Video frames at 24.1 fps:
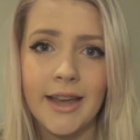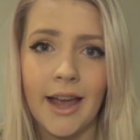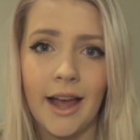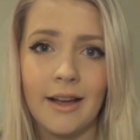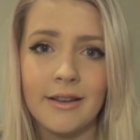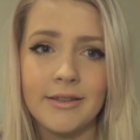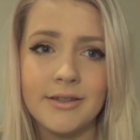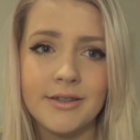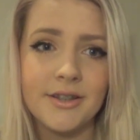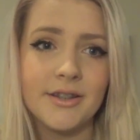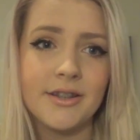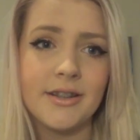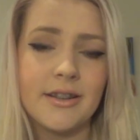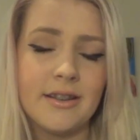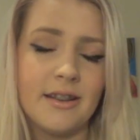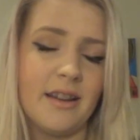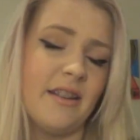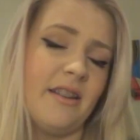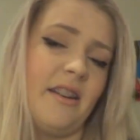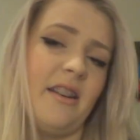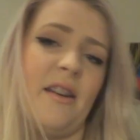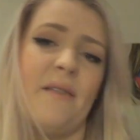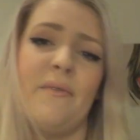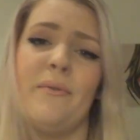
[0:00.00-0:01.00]
house and just
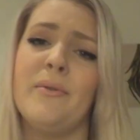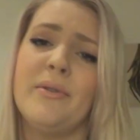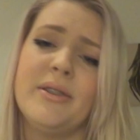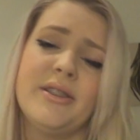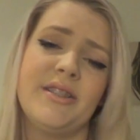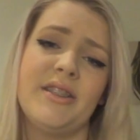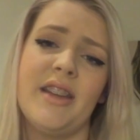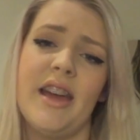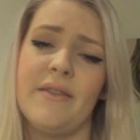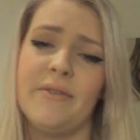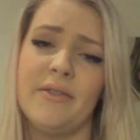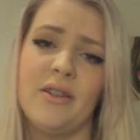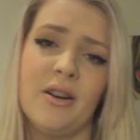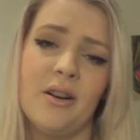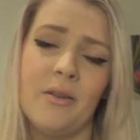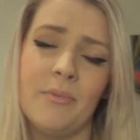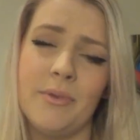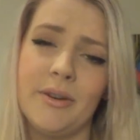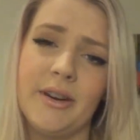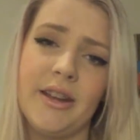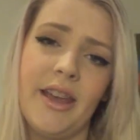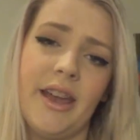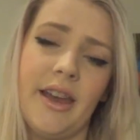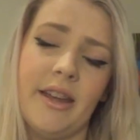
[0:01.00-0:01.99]
decided I never wanted to ever go on
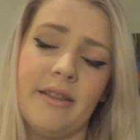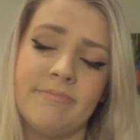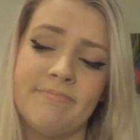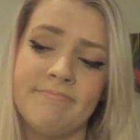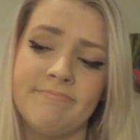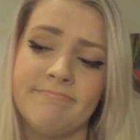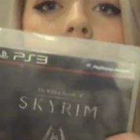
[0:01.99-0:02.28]
one again.